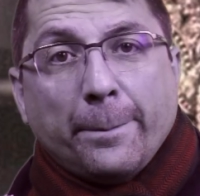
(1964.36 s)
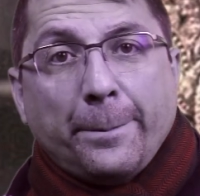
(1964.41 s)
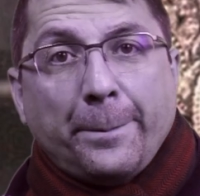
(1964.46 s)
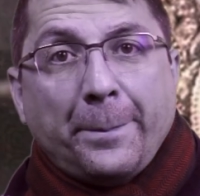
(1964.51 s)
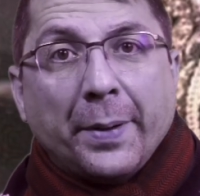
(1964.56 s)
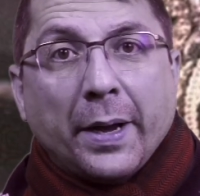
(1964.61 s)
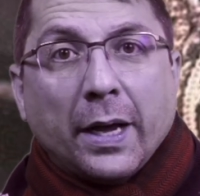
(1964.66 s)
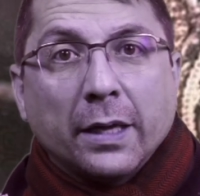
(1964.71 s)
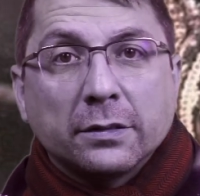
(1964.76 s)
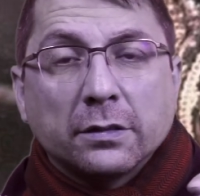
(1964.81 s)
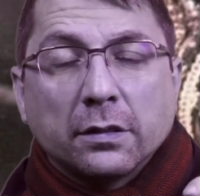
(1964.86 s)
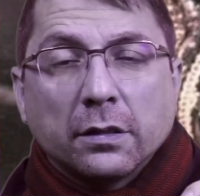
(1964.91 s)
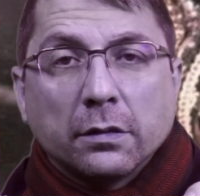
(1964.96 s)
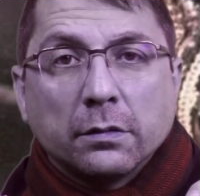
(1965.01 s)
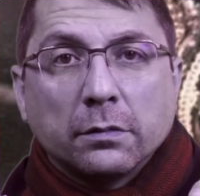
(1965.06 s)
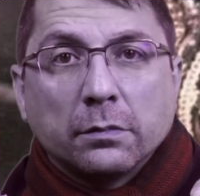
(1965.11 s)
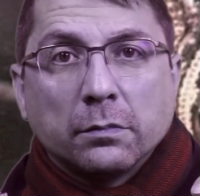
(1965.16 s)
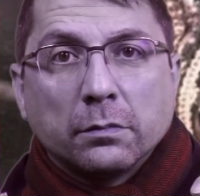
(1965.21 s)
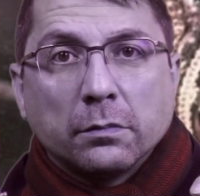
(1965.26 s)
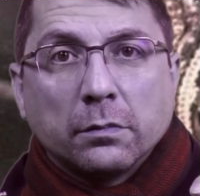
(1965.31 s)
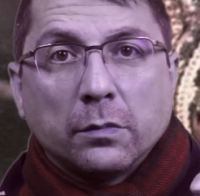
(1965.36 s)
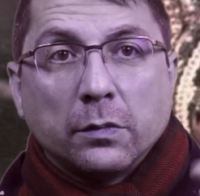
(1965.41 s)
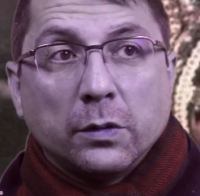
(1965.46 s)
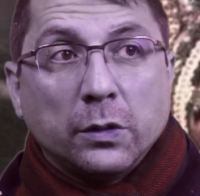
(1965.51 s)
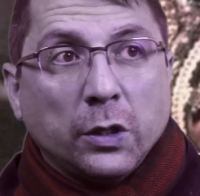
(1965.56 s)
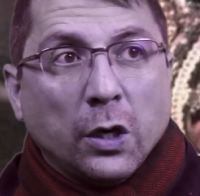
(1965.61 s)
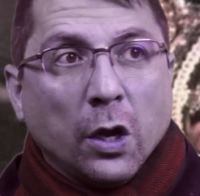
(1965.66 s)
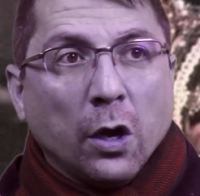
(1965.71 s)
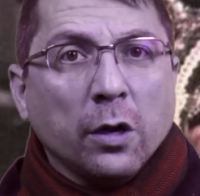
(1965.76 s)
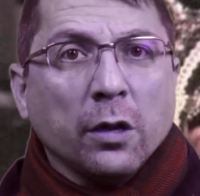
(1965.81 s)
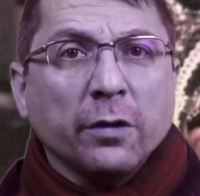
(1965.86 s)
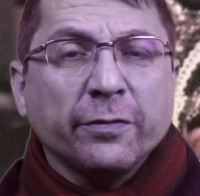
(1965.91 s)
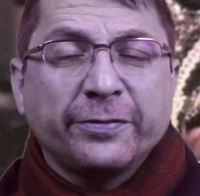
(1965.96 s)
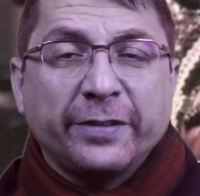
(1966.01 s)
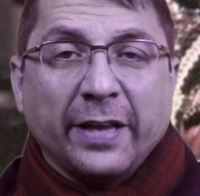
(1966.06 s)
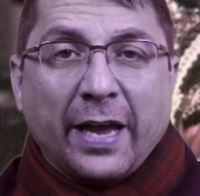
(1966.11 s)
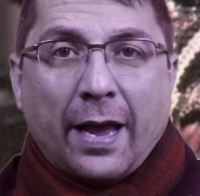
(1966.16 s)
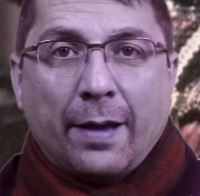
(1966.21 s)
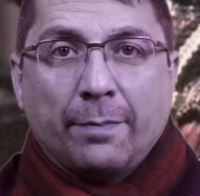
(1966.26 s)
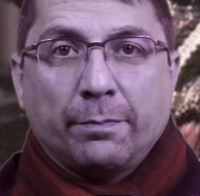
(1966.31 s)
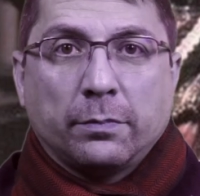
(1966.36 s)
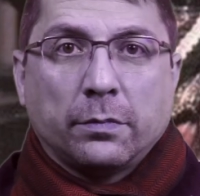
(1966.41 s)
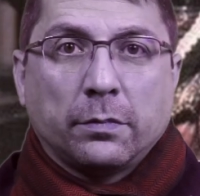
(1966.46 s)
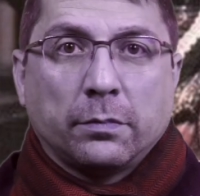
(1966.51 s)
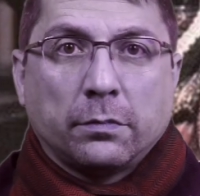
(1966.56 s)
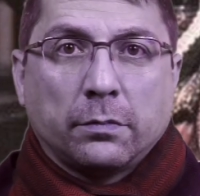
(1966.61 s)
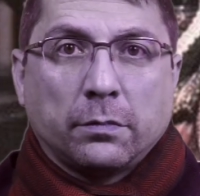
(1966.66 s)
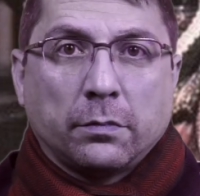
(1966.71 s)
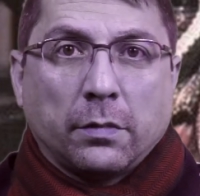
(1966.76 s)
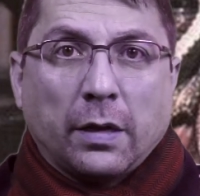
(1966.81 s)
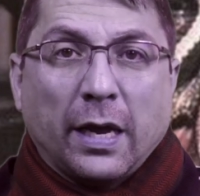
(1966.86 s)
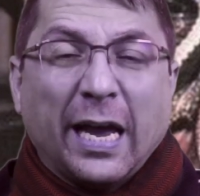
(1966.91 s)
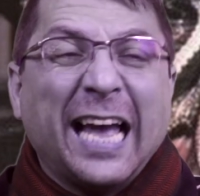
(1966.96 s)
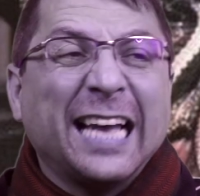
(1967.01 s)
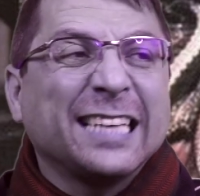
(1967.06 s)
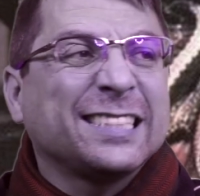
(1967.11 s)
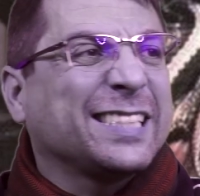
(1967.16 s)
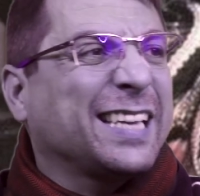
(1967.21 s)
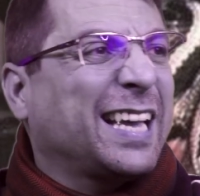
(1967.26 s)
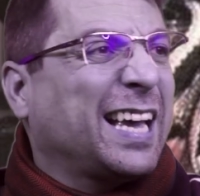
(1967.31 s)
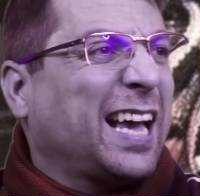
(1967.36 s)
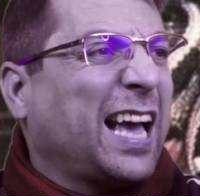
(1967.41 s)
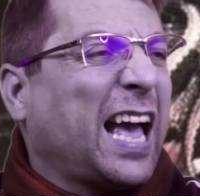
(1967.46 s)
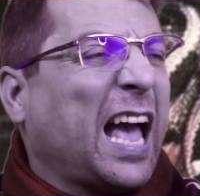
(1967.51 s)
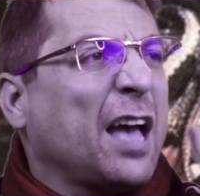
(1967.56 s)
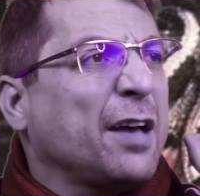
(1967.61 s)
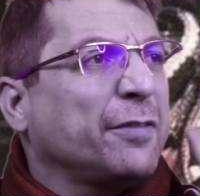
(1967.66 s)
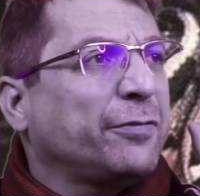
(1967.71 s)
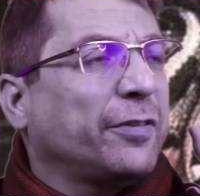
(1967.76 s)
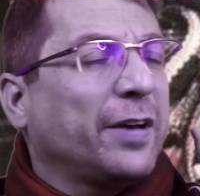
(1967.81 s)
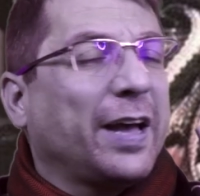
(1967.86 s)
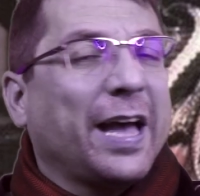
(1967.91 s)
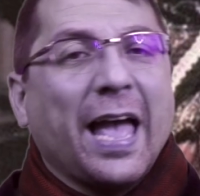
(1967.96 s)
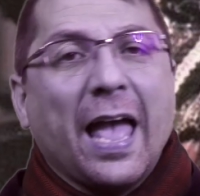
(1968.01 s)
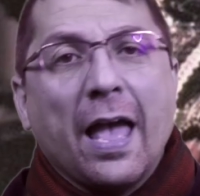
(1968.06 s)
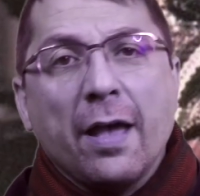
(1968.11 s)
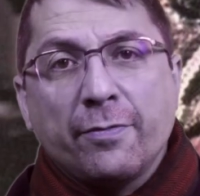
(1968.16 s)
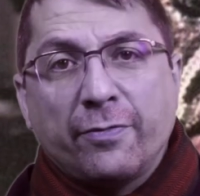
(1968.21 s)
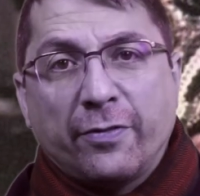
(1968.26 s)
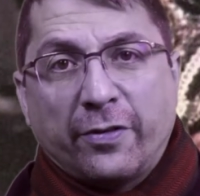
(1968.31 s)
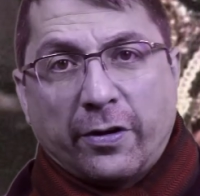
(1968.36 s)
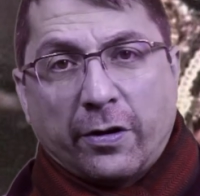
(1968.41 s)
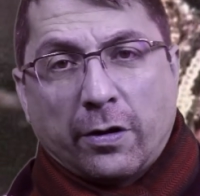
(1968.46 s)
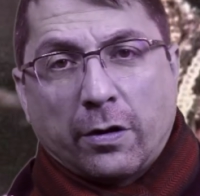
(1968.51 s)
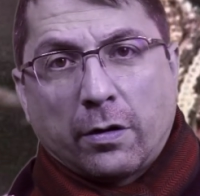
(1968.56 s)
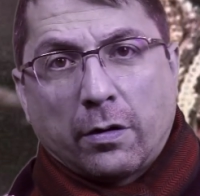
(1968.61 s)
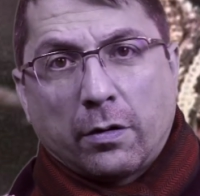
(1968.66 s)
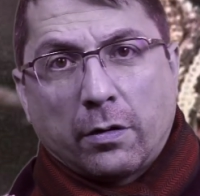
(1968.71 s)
But none of them have ever